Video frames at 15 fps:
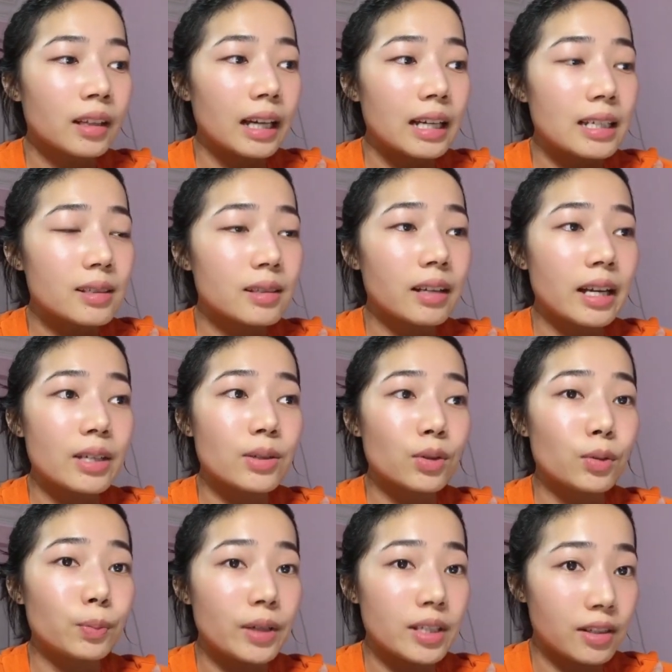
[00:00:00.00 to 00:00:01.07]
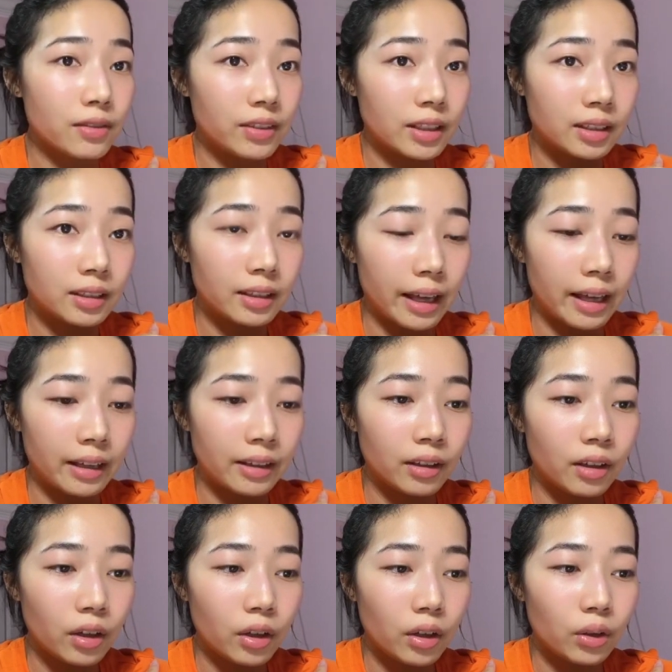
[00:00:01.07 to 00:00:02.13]
as long as you persevere and
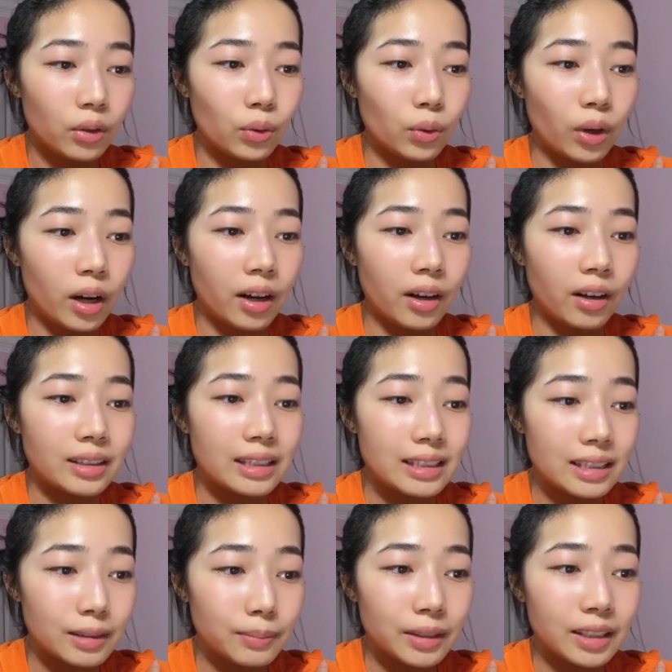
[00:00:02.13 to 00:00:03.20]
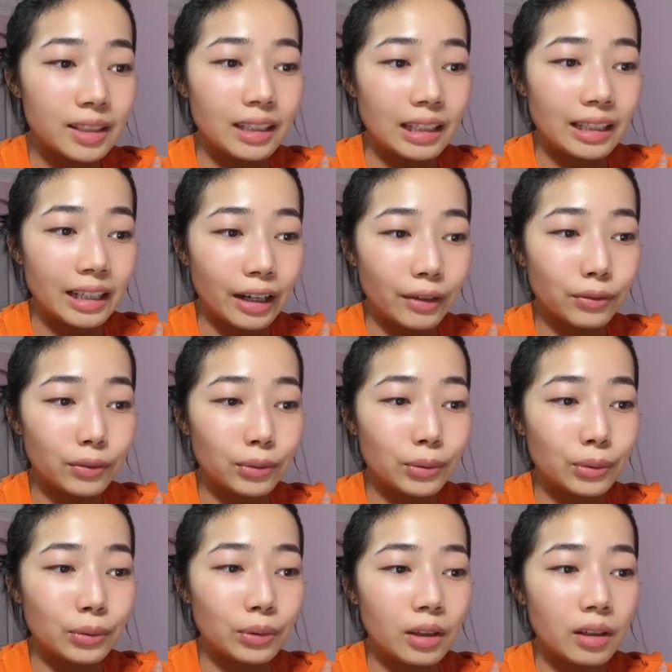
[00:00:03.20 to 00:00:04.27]
you are determined enough
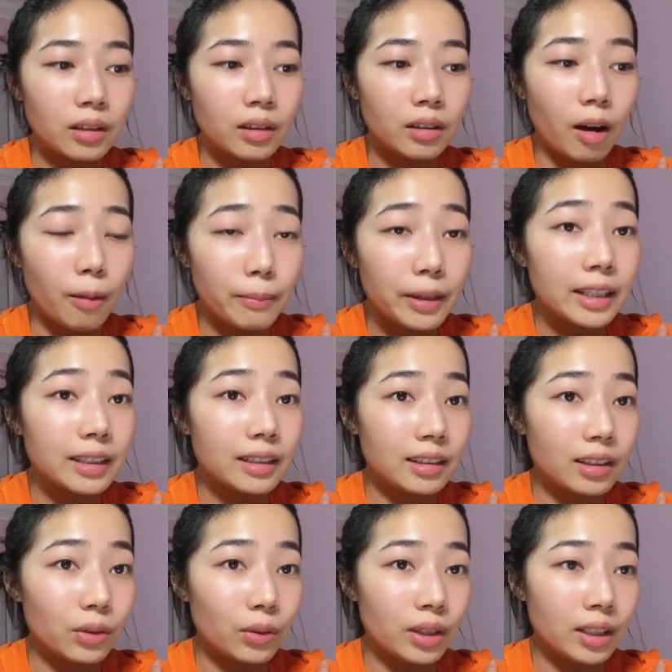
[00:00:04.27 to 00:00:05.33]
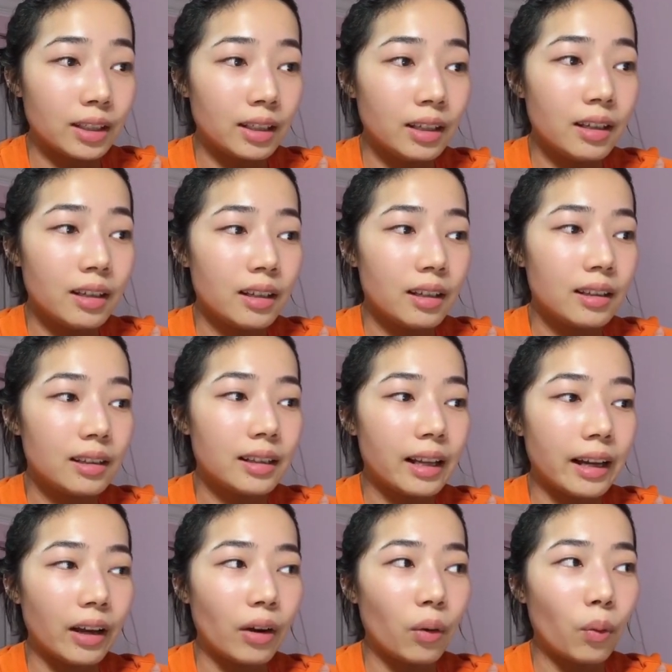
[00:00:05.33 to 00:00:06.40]
to complete the degree,
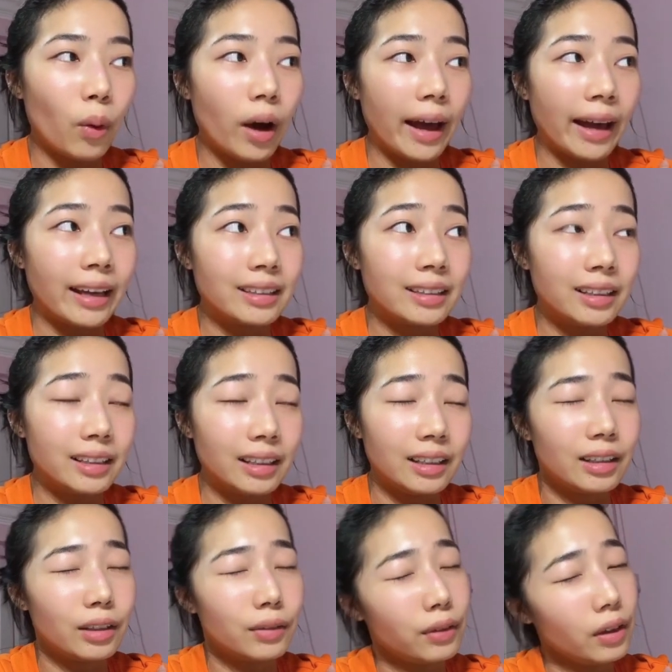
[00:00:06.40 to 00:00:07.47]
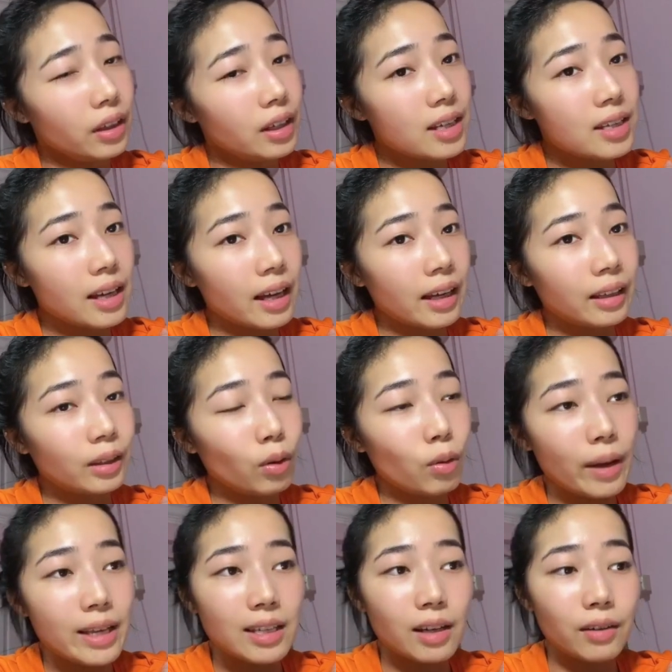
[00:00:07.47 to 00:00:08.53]
like what I did in the 4 years, I told
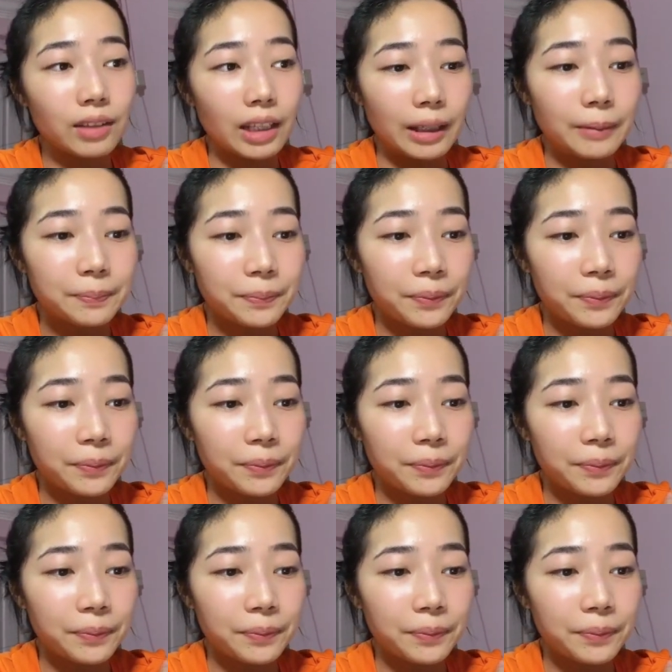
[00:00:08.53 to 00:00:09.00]
myself that